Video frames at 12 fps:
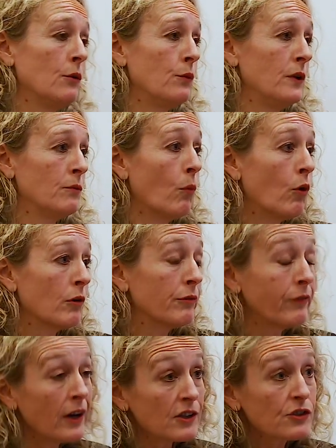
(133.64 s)
with more
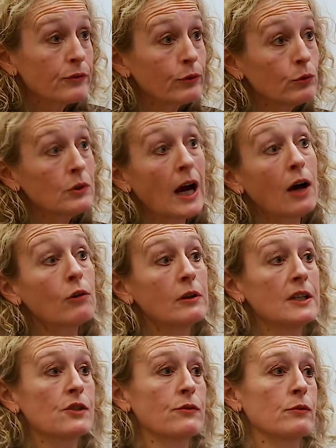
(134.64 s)
fast food
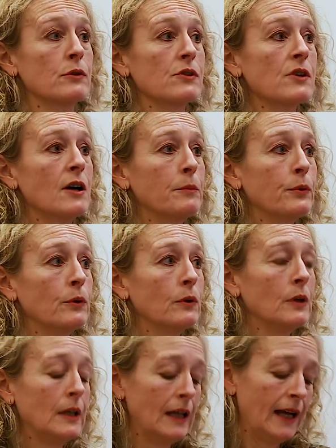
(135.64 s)
outlets, for
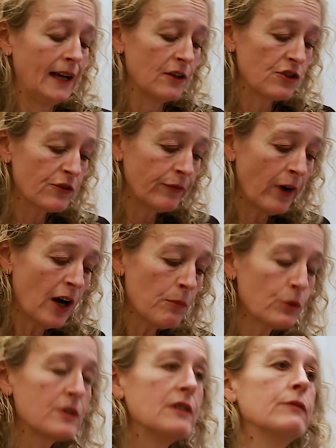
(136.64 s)
example, and it's far
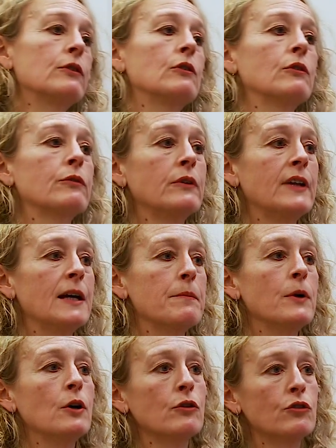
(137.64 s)
more difficult for
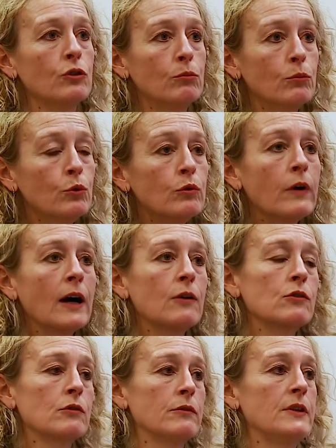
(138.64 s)
them to move
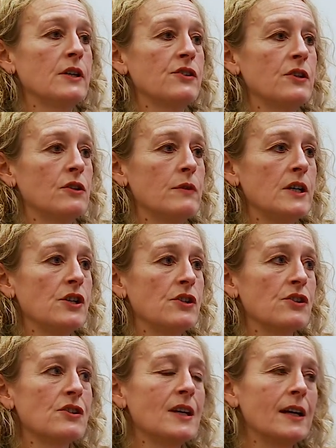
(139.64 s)
out of their
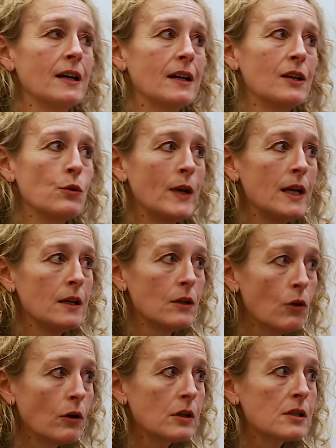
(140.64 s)
situations. They are in a way
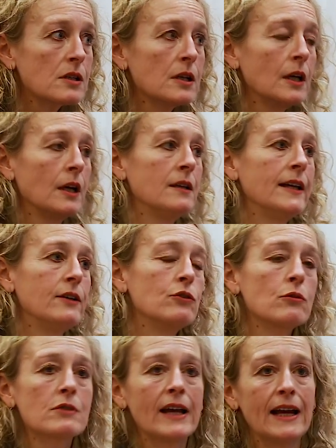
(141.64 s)
locked. They
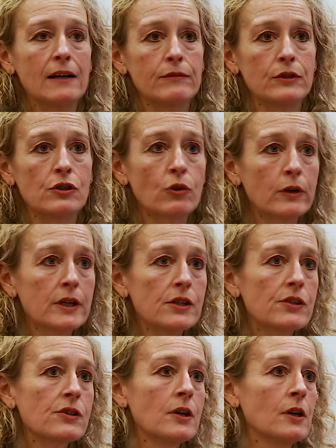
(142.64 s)
don't have the
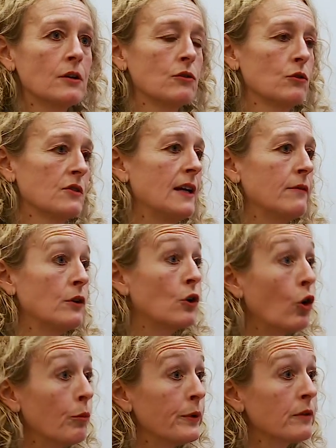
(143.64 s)
choice, not have the
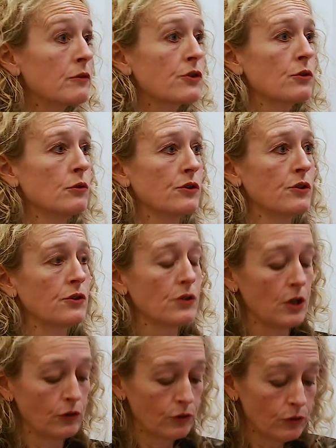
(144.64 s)
coping
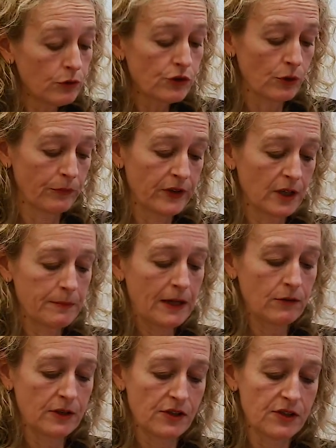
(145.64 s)
resources to do something
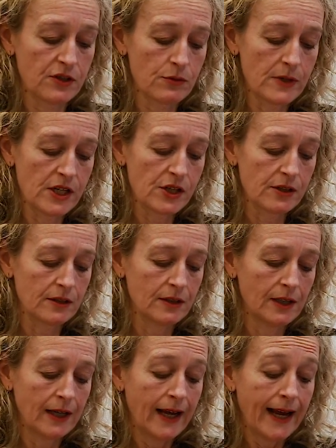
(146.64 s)
about their situation.
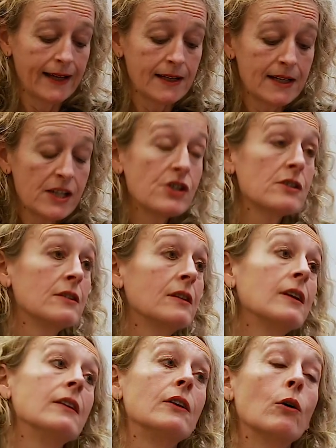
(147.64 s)
In
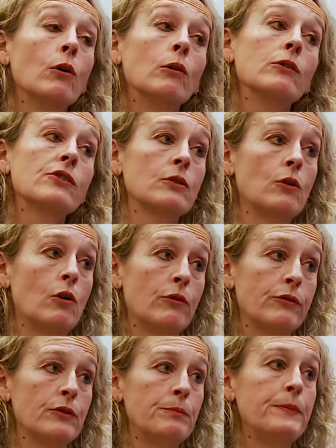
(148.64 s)
addition, they also
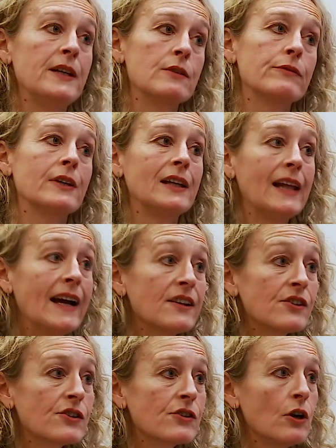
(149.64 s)
often benefit
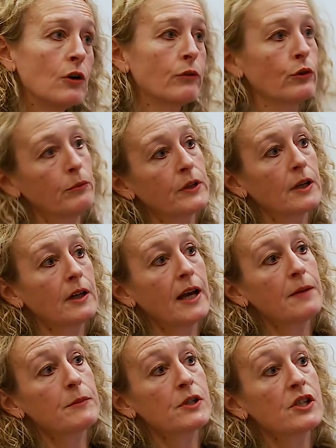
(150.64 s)
less from the
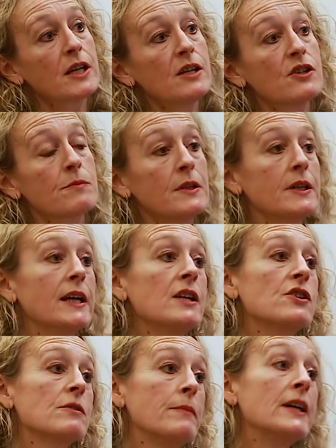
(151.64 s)
climate change change
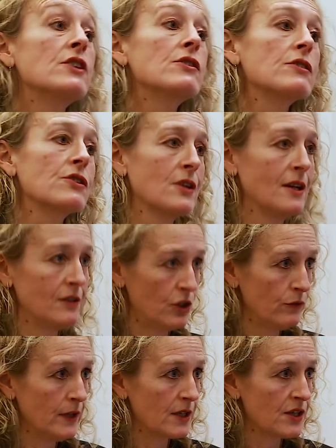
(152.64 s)
mitigation measures
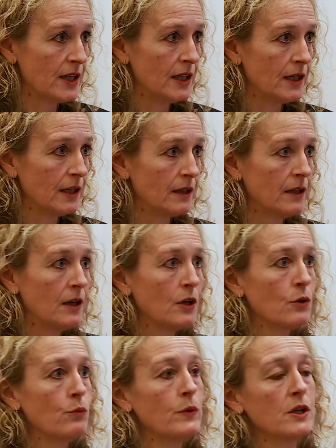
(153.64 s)
that we are taking,
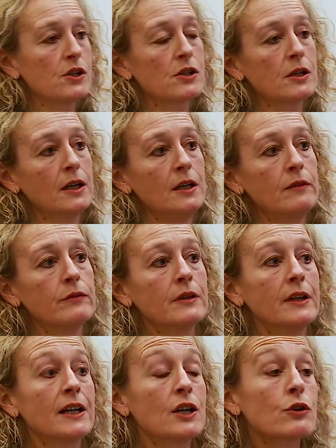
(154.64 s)
which
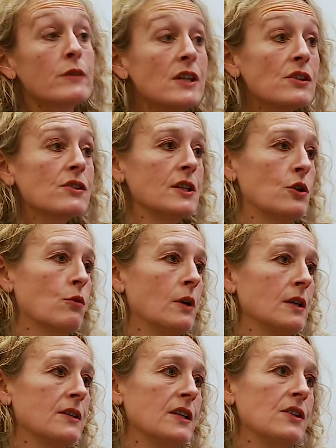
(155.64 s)
even increases
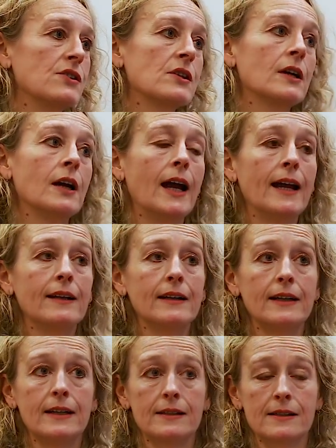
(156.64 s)
inequalities
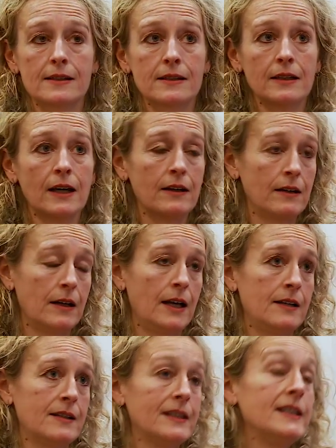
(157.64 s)
and, let, and,
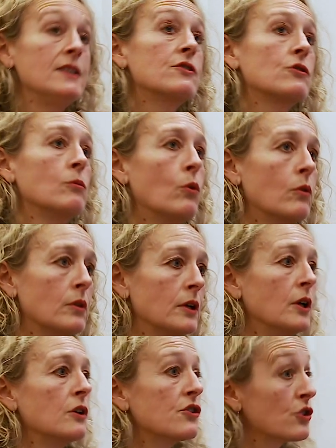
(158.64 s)
and leads to more
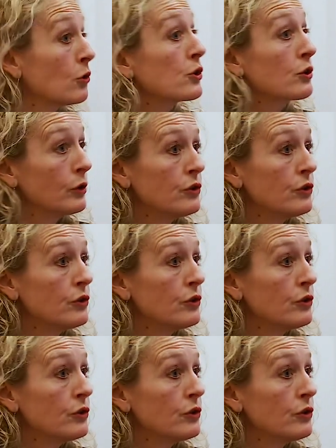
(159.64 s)
social